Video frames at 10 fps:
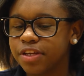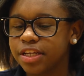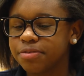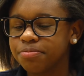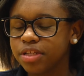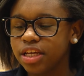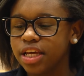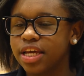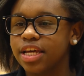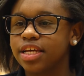it
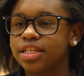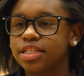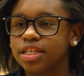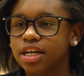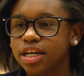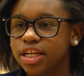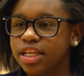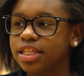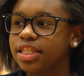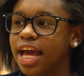is
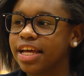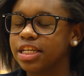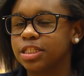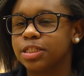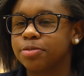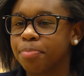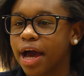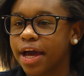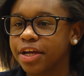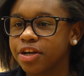they
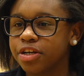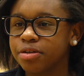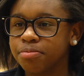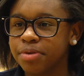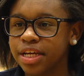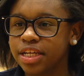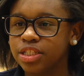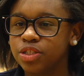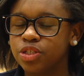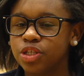inspired me
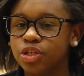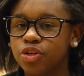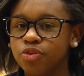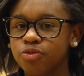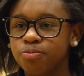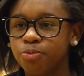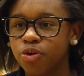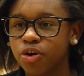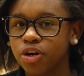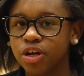to do
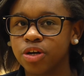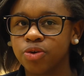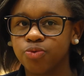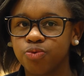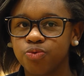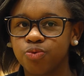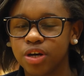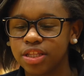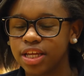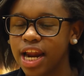more
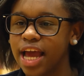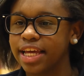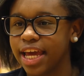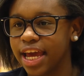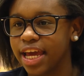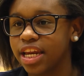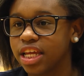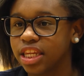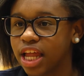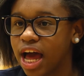more than I can
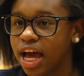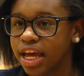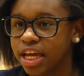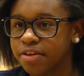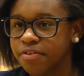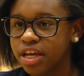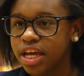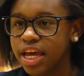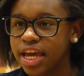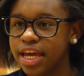in life
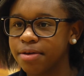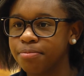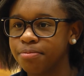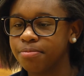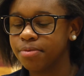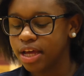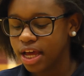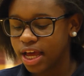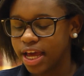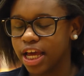and,
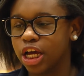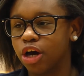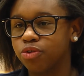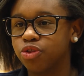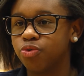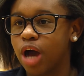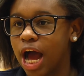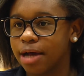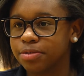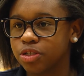and go through
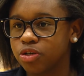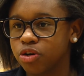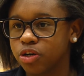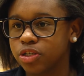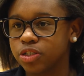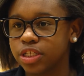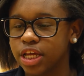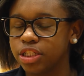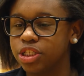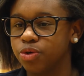obstacles
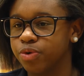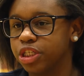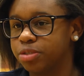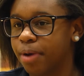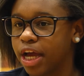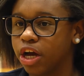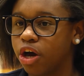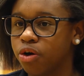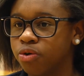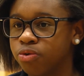and to reach my
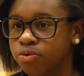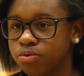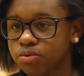goal.